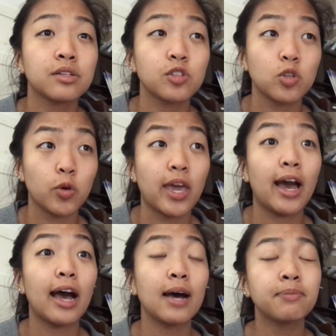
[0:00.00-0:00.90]
So
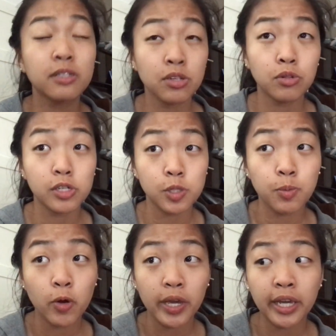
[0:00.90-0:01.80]
yeah, up until this
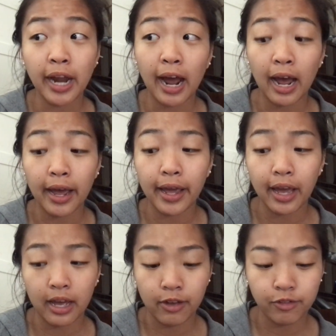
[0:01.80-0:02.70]
point, I
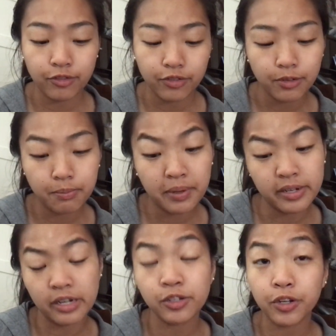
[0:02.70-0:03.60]
have
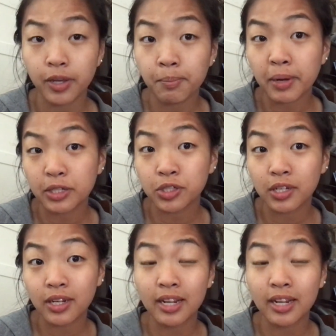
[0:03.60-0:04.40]
been under the impression,